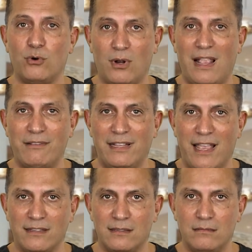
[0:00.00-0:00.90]
your cloudy
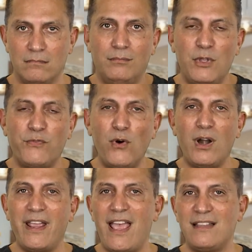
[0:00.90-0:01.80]
lens. Before
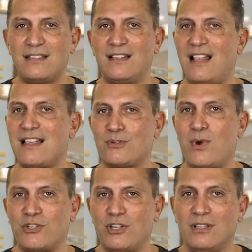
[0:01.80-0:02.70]
I answer the last
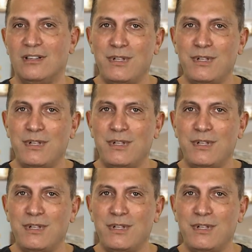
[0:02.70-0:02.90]
question,